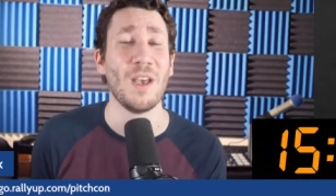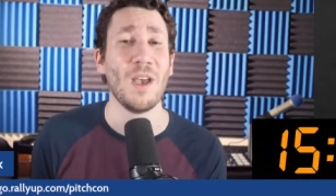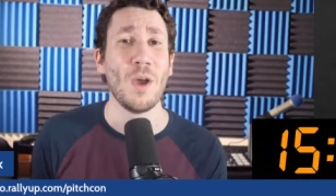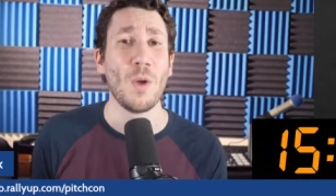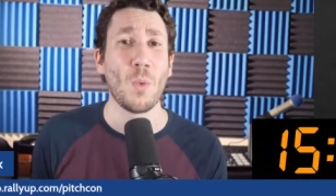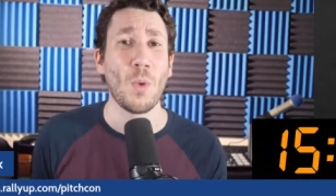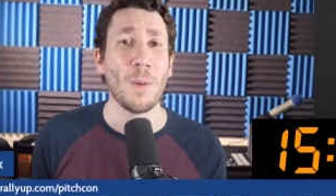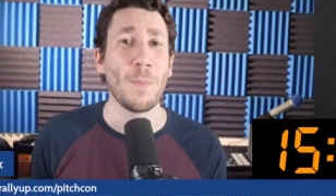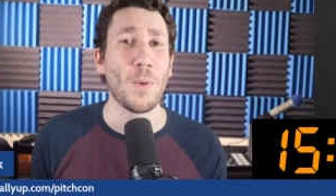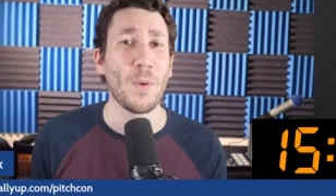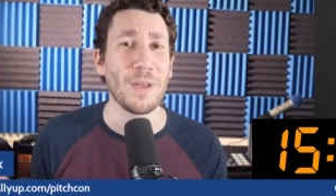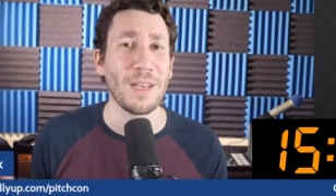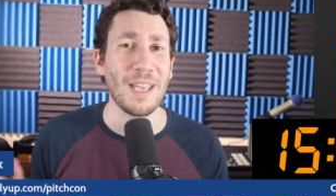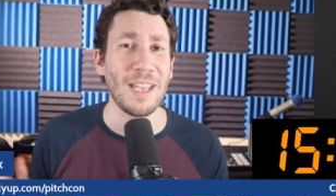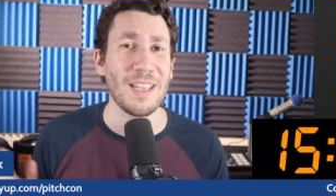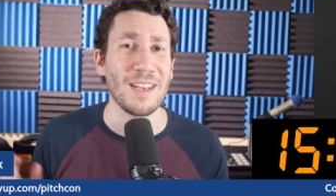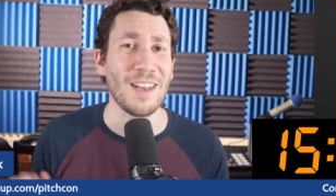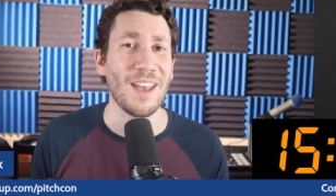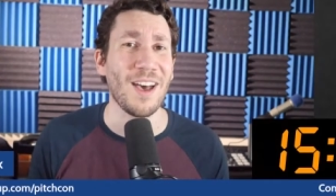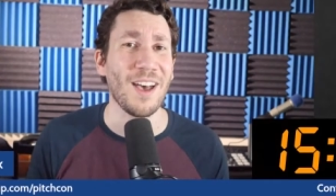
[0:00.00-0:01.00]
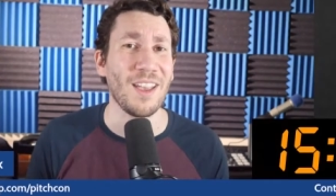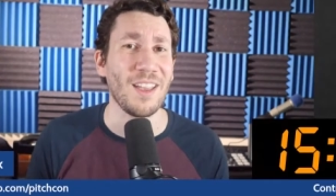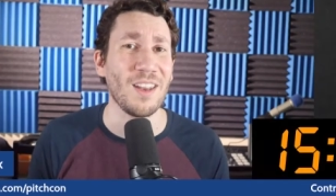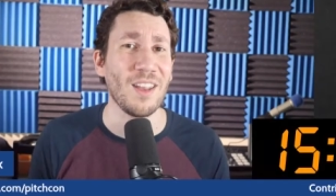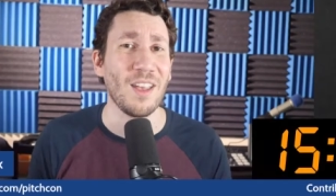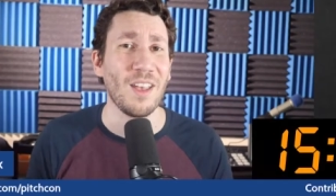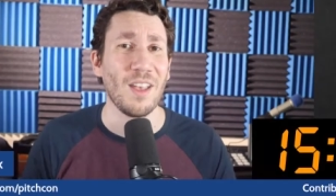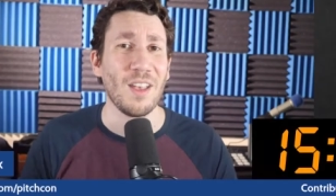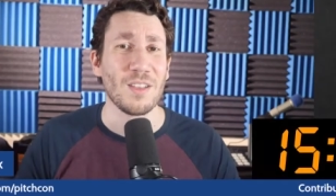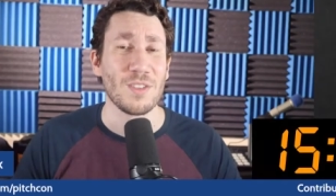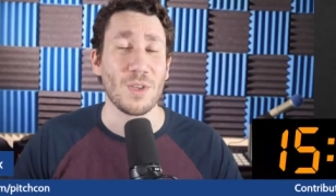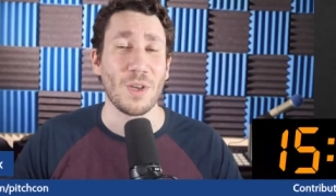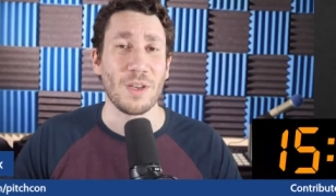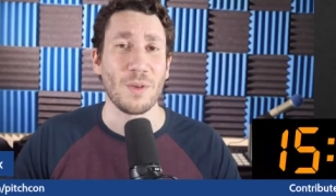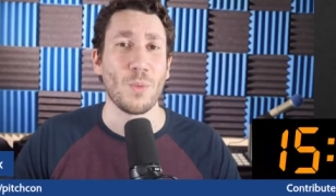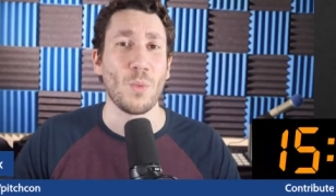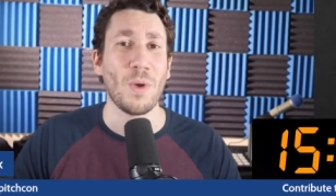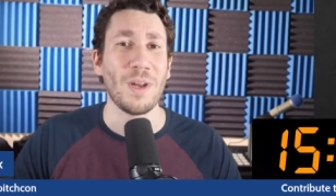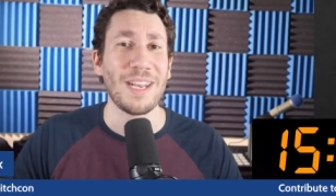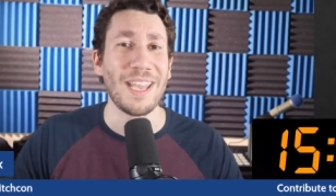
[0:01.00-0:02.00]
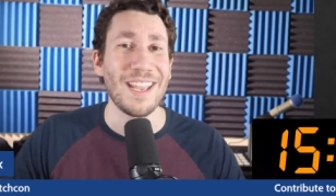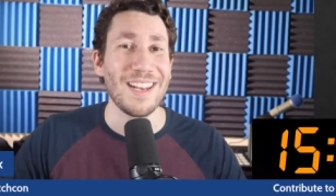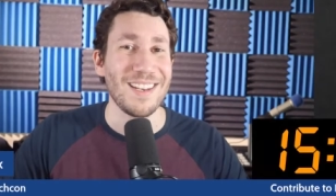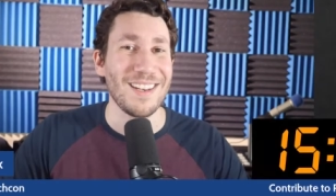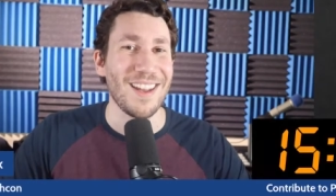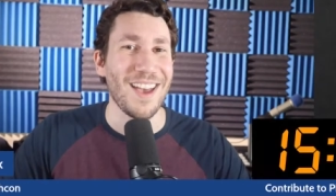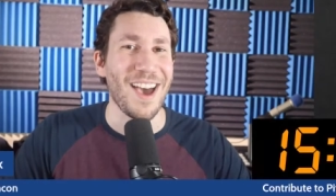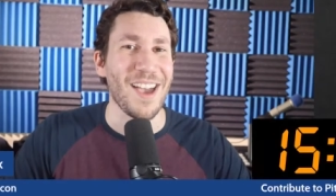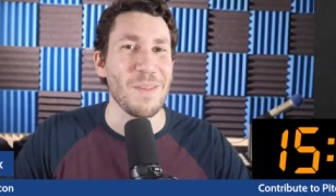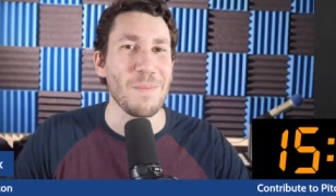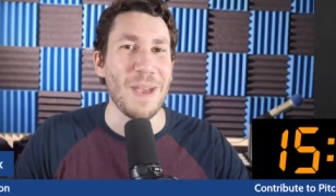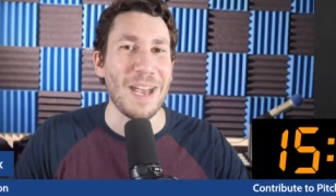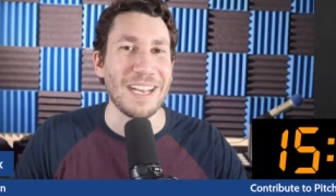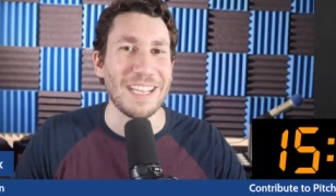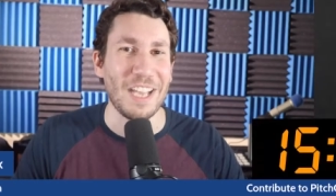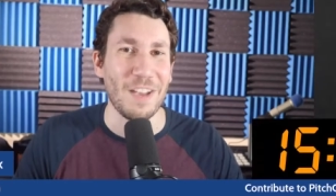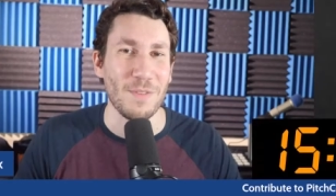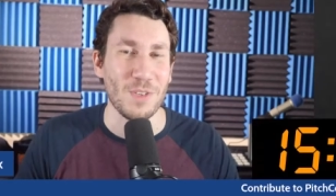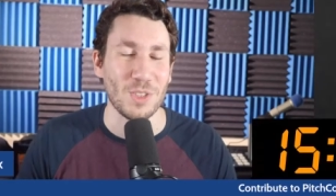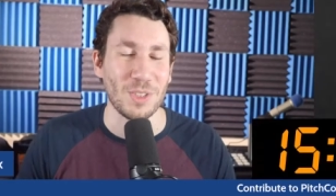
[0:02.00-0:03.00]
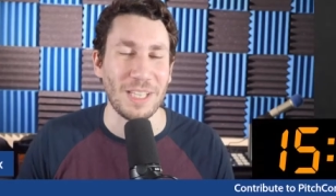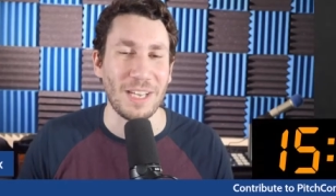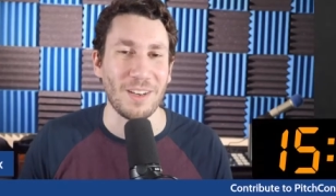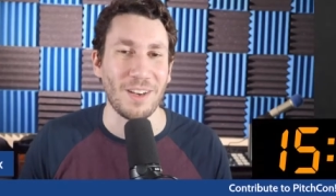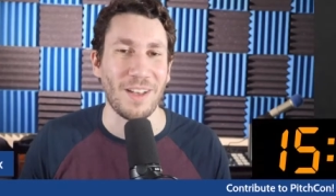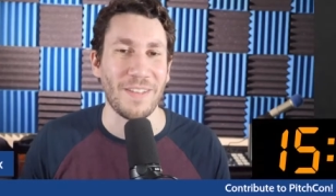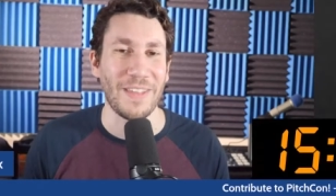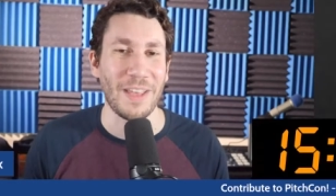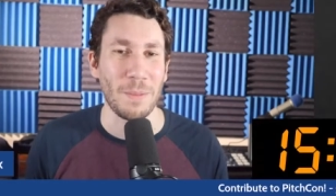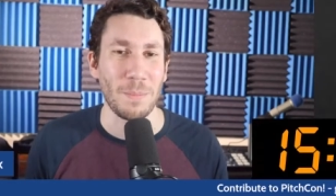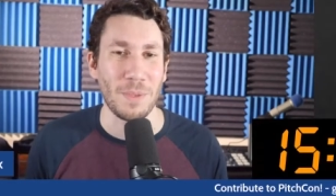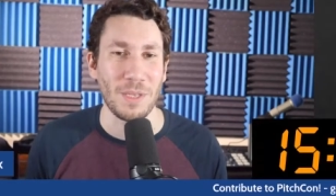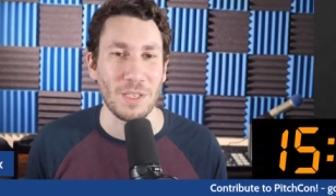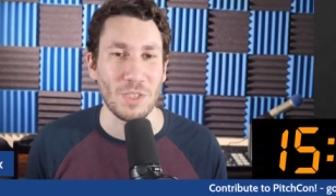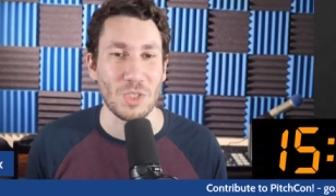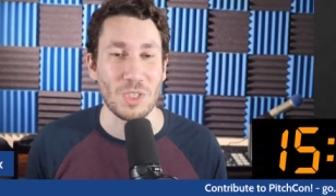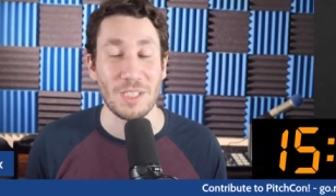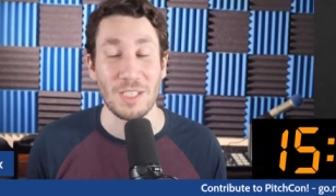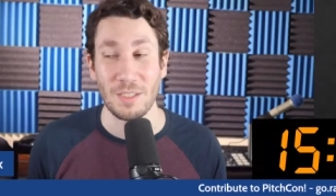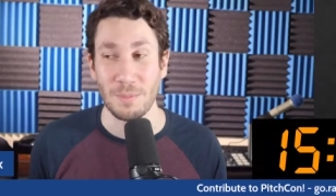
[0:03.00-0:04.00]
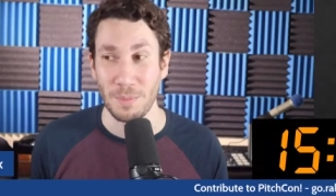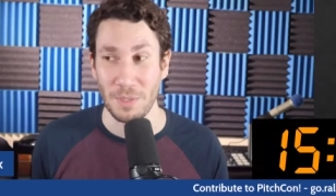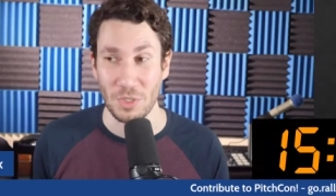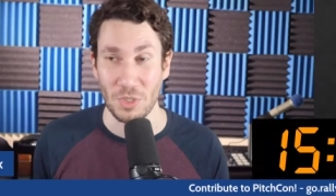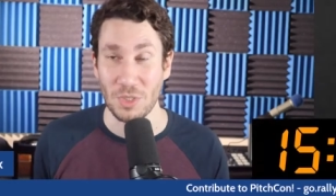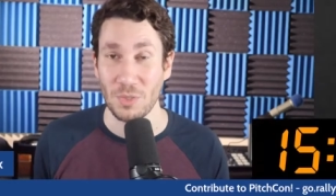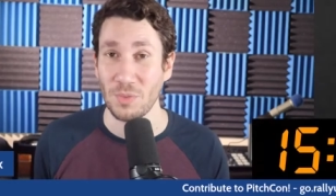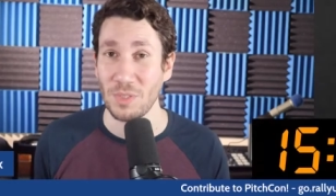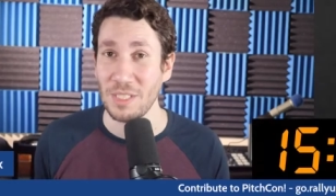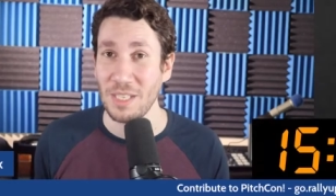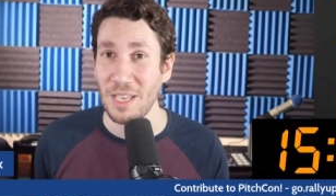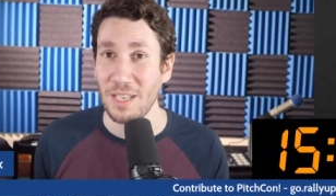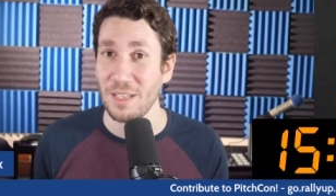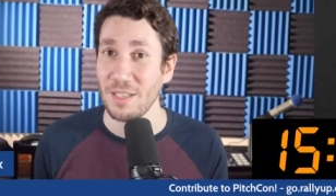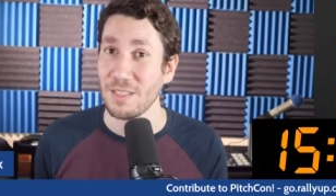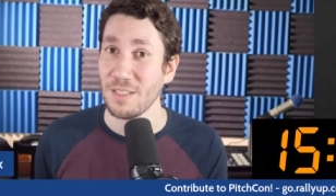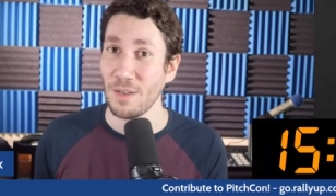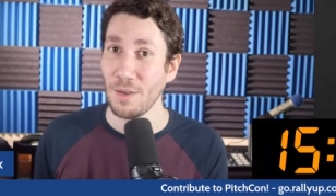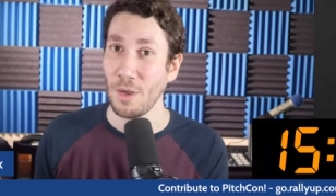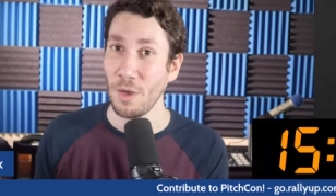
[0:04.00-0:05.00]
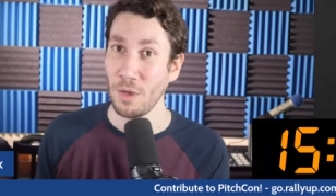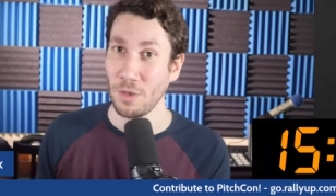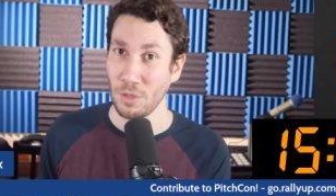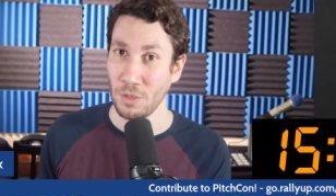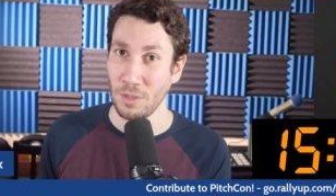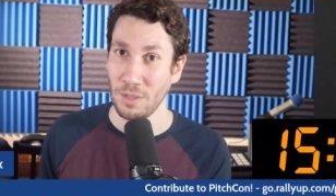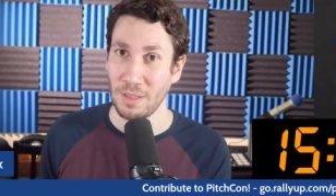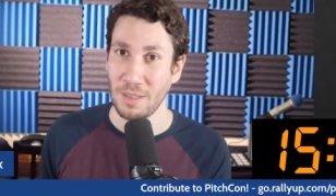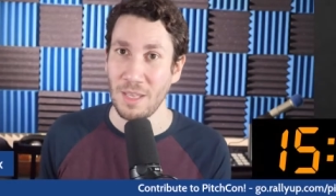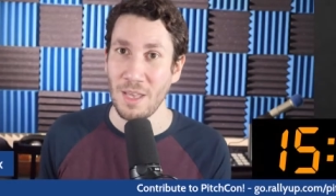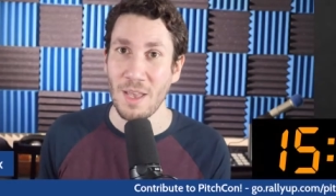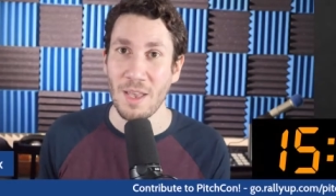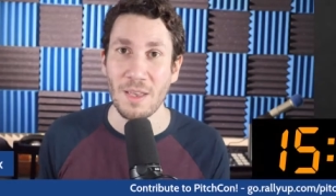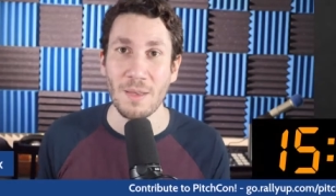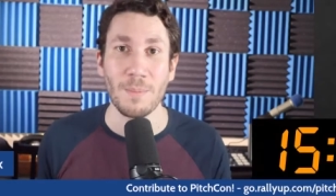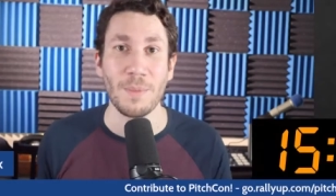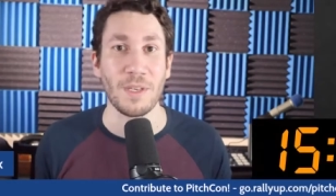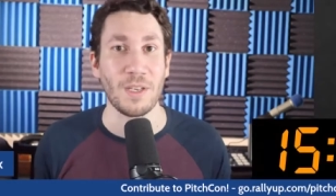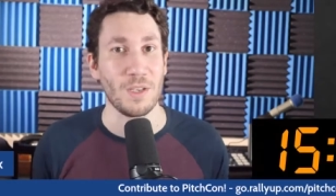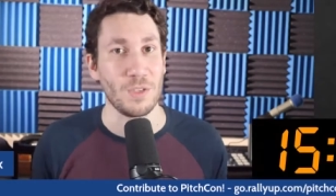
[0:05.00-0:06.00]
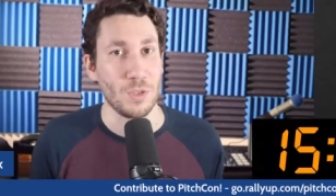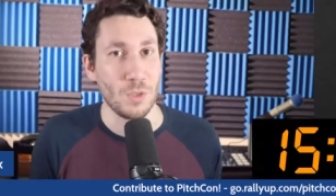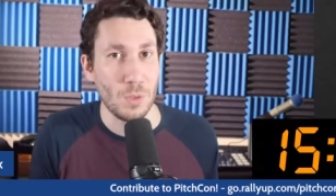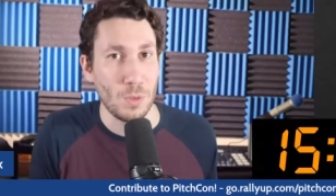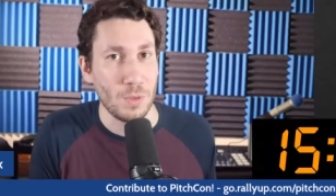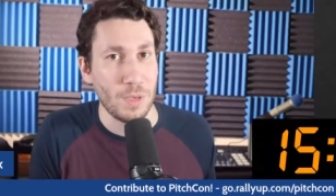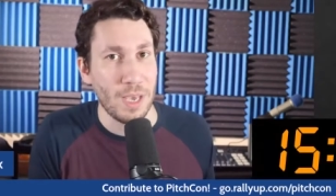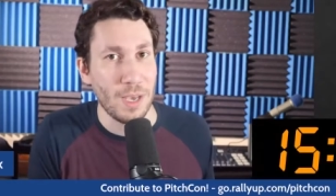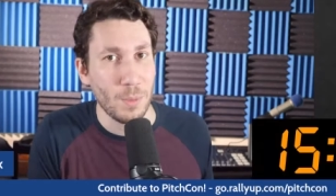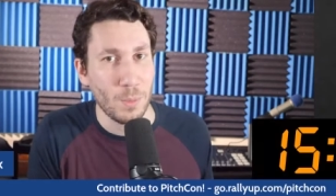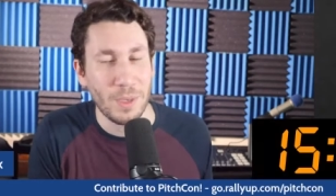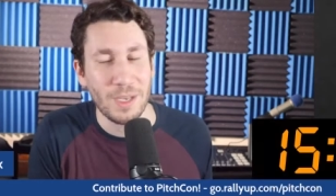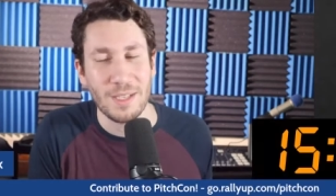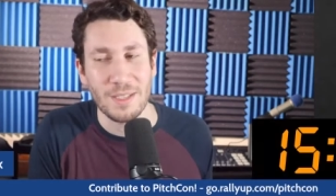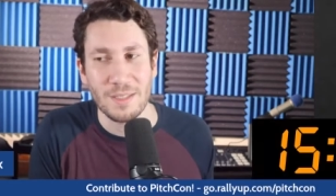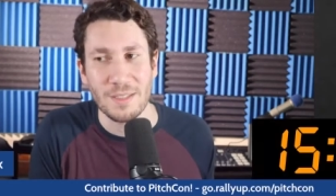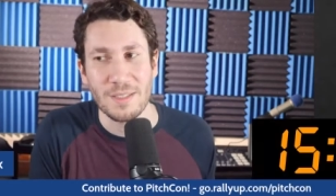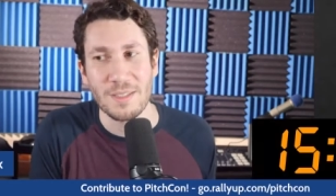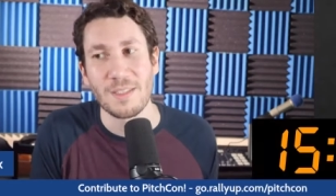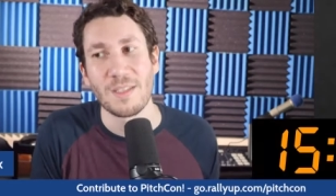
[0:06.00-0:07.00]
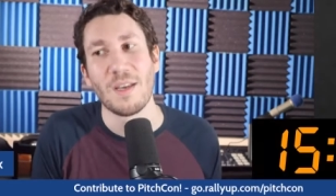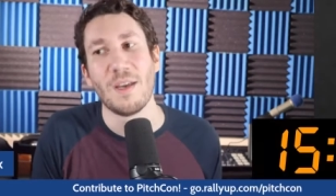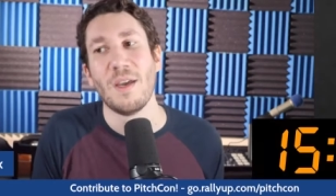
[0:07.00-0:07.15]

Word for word: 1.89, sorry, 189 batting average allowed on that pitch. He pitches for the Yankees. A good thing because you get wins.